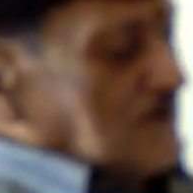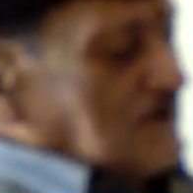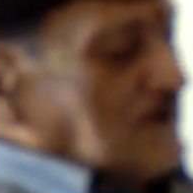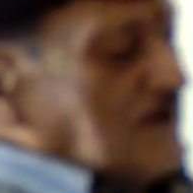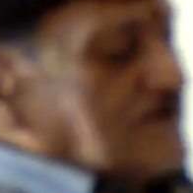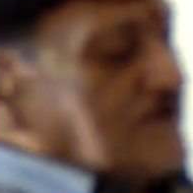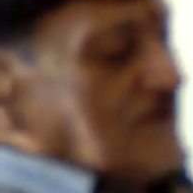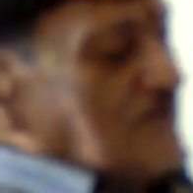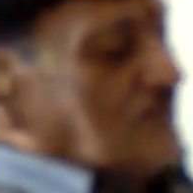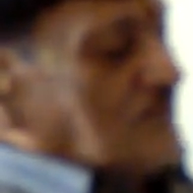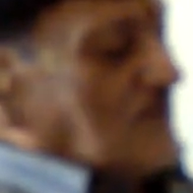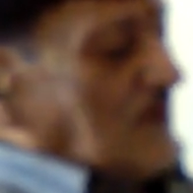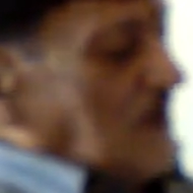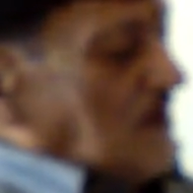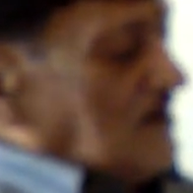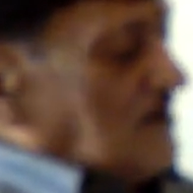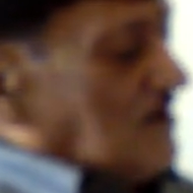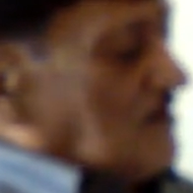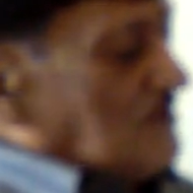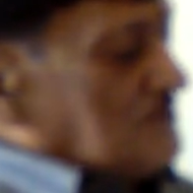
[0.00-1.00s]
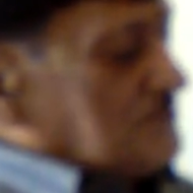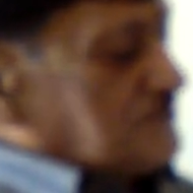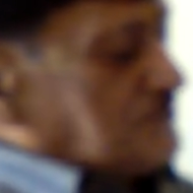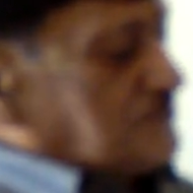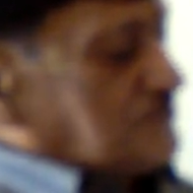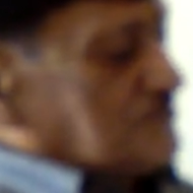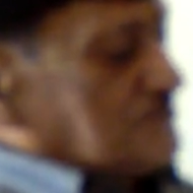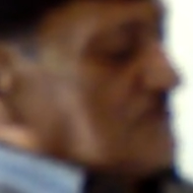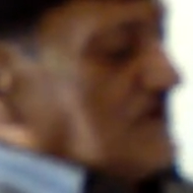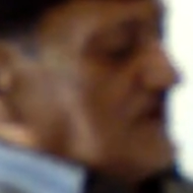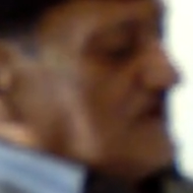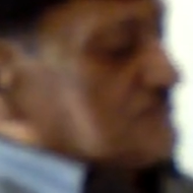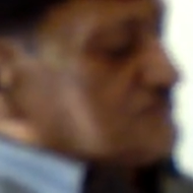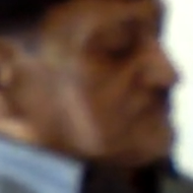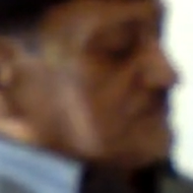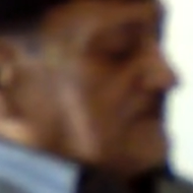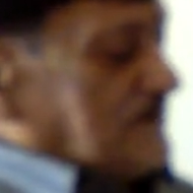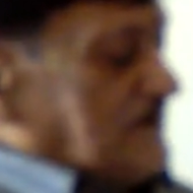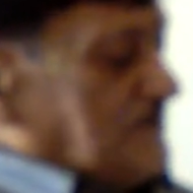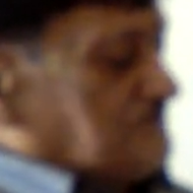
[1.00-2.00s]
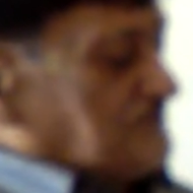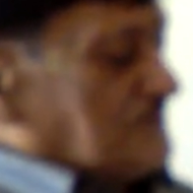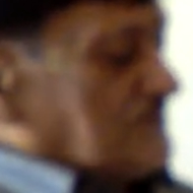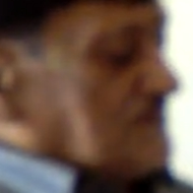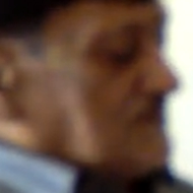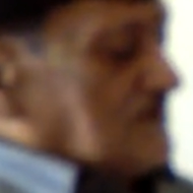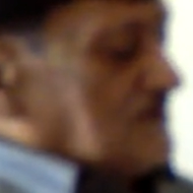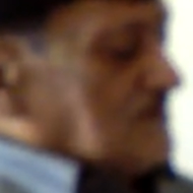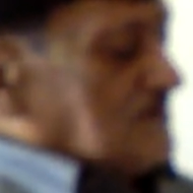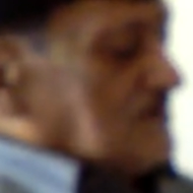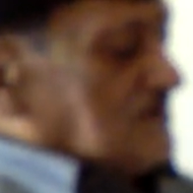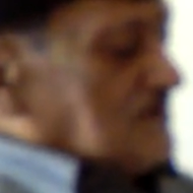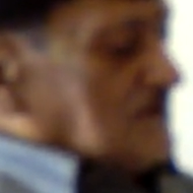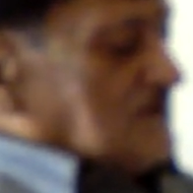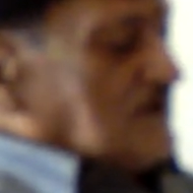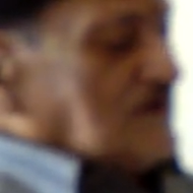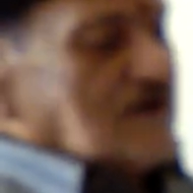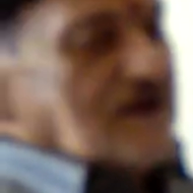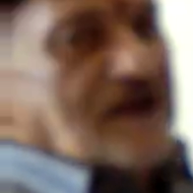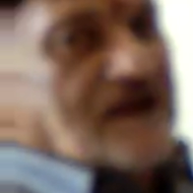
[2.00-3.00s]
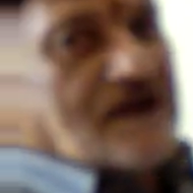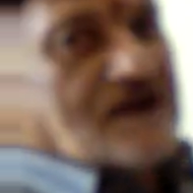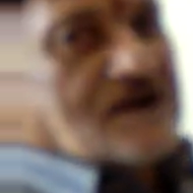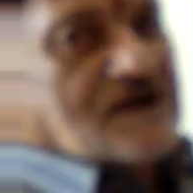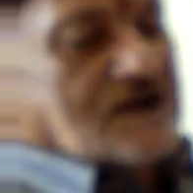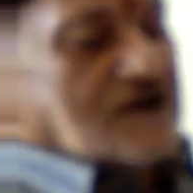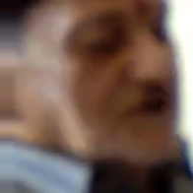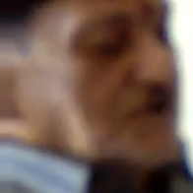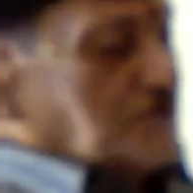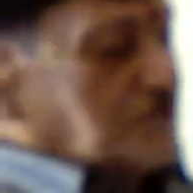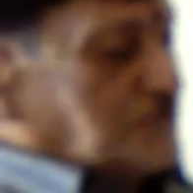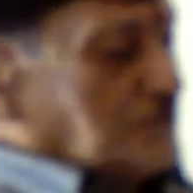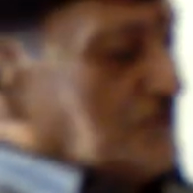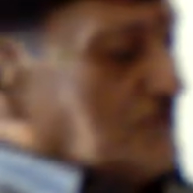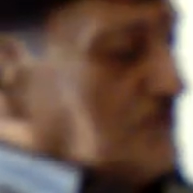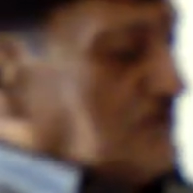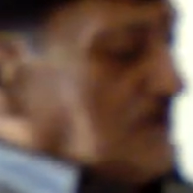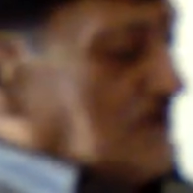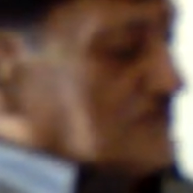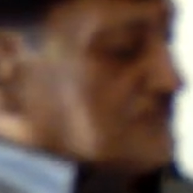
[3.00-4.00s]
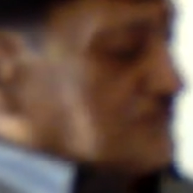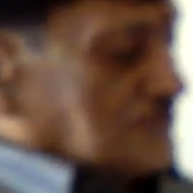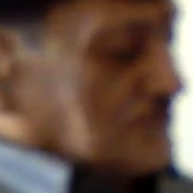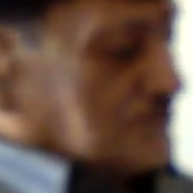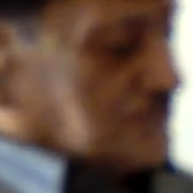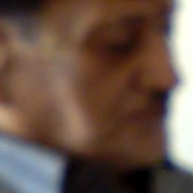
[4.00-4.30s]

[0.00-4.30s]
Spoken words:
it is allowed to escape in a continuous